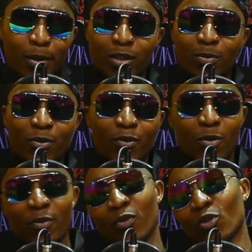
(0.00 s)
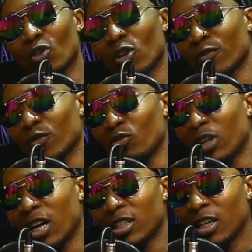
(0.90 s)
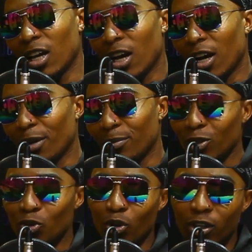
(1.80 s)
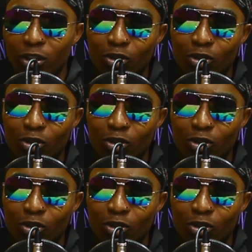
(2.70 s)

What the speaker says: about to perform a few songs for you guys. Enjoy.